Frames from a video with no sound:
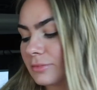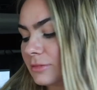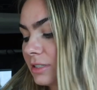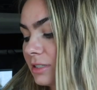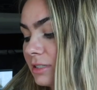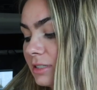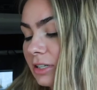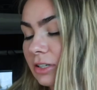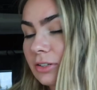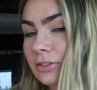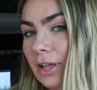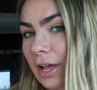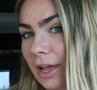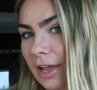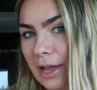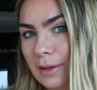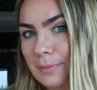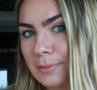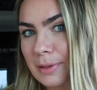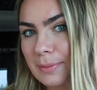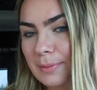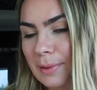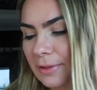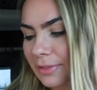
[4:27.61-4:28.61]
still not
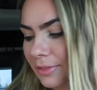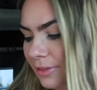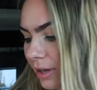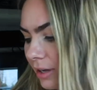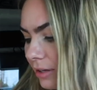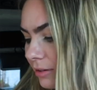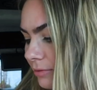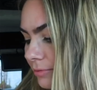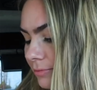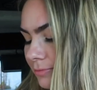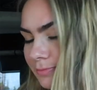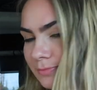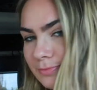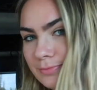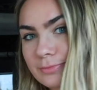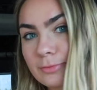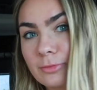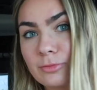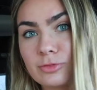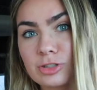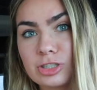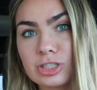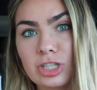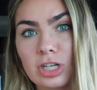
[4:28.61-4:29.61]
happy about that
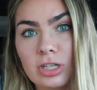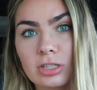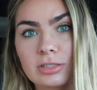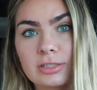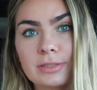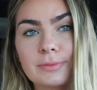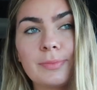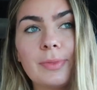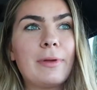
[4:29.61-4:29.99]
result.